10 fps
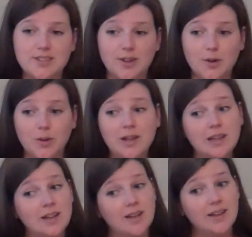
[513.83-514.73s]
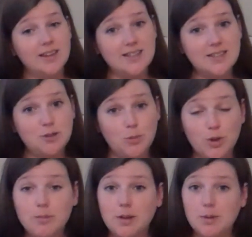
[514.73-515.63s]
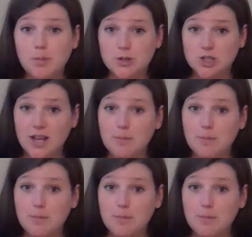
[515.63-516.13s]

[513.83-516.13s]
So this little boy might be pushing